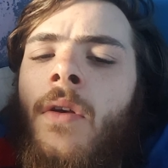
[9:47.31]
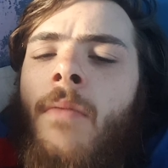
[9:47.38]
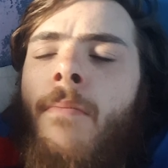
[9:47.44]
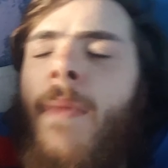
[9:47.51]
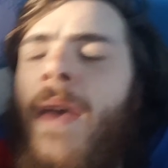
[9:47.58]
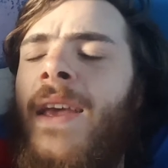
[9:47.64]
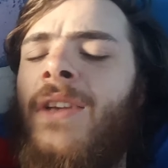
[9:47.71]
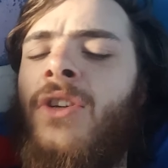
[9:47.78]

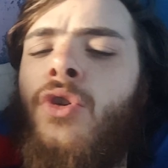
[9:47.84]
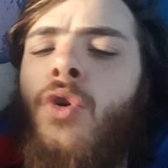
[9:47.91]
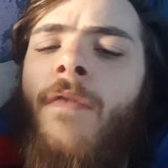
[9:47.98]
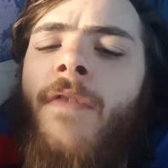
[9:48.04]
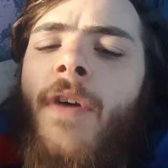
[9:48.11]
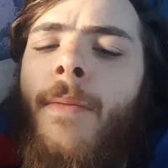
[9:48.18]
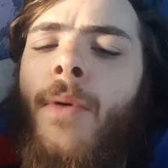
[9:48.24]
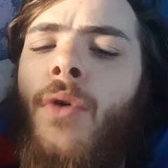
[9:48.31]
Making sure
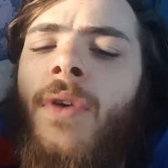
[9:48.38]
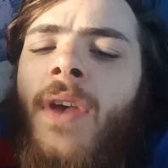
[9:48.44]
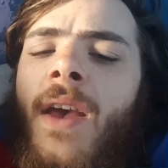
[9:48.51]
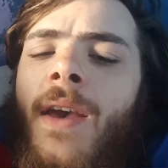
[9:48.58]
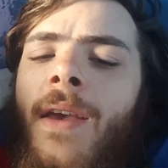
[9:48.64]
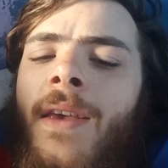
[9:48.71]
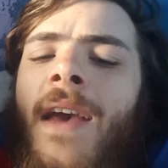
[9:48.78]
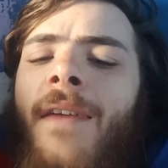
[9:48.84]
if I'm
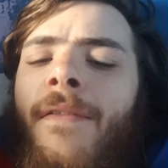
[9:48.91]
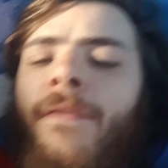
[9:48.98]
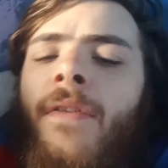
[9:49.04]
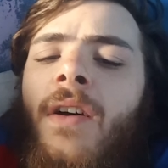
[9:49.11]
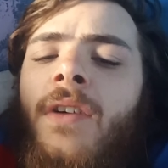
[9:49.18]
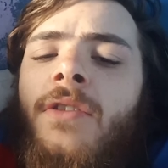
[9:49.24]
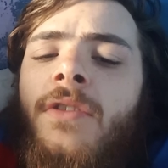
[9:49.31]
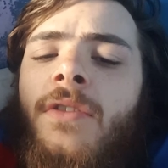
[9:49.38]
okay. Get
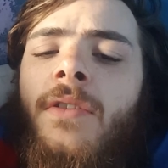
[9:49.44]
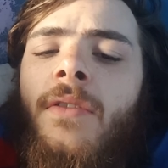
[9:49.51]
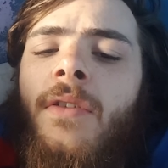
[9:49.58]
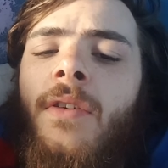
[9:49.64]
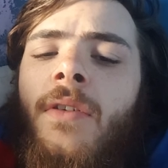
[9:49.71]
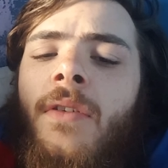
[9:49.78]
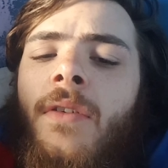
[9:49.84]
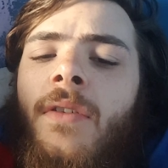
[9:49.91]
fucked.
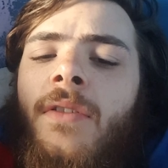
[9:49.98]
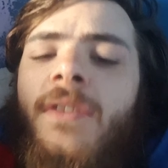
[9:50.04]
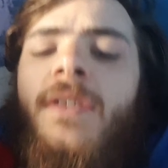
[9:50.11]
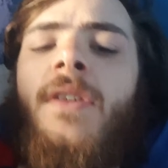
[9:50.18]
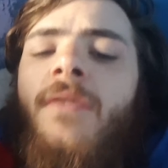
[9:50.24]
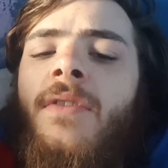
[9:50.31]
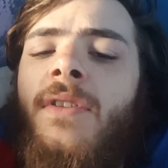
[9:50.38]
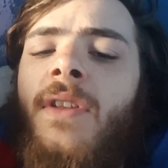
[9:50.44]

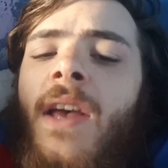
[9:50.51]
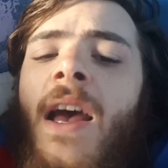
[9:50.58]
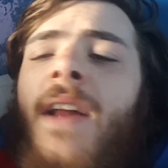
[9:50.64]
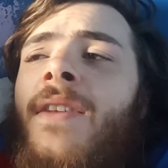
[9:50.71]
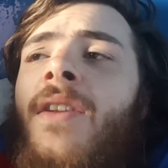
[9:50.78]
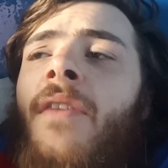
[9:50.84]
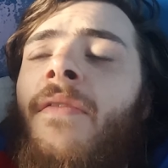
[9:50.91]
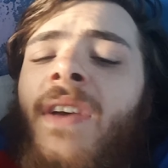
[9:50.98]
Seriously, I
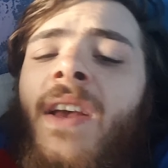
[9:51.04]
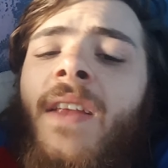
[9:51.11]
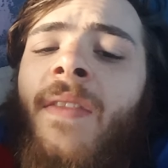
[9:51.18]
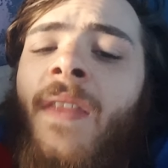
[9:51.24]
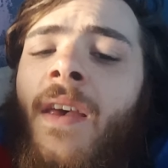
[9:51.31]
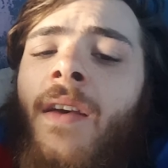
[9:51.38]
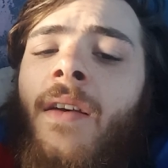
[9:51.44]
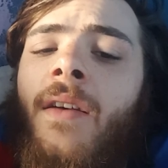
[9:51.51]
had nothing in
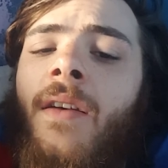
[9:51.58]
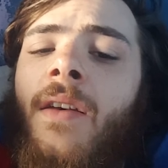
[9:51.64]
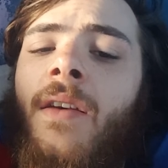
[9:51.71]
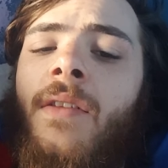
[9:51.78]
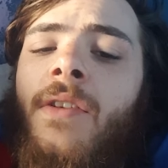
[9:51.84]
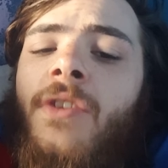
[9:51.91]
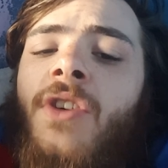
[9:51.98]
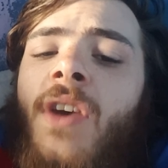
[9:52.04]
there.
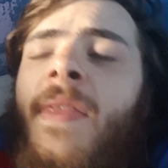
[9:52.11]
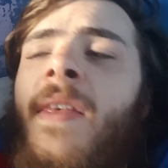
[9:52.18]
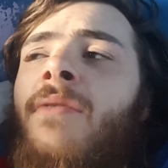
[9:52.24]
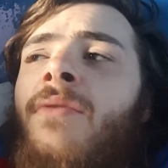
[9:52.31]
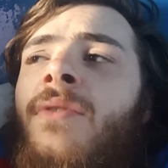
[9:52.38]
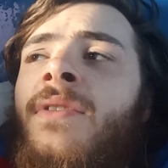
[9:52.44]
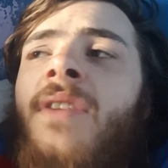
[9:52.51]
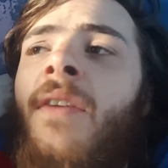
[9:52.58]
Legit, there
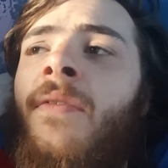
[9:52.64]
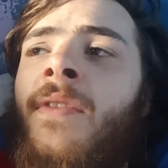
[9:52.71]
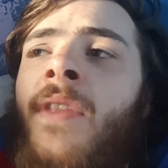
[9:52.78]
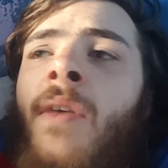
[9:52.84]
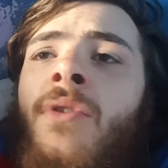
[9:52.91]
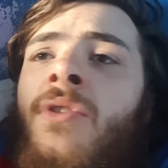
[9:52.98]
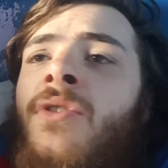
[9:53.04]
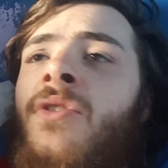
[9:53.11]
was
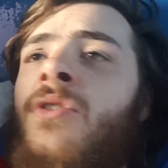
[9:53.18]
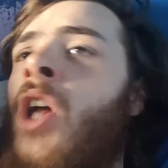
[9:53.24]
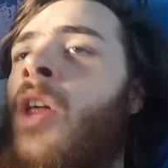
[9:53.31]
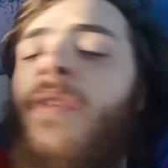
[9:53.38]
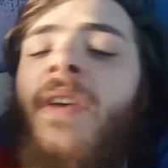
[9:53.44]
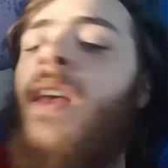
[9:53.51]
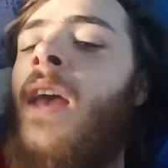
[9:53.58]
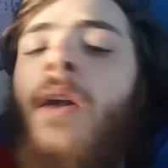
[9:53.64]

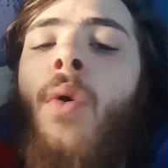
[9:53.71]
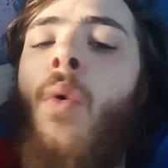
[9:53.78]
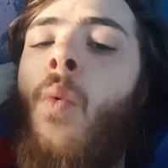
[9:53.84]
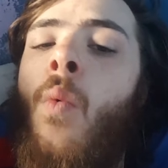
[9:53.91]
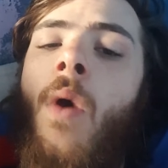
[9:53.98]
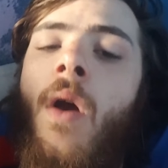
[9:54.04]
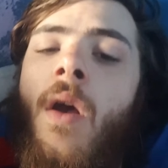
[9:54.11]
nothing at all.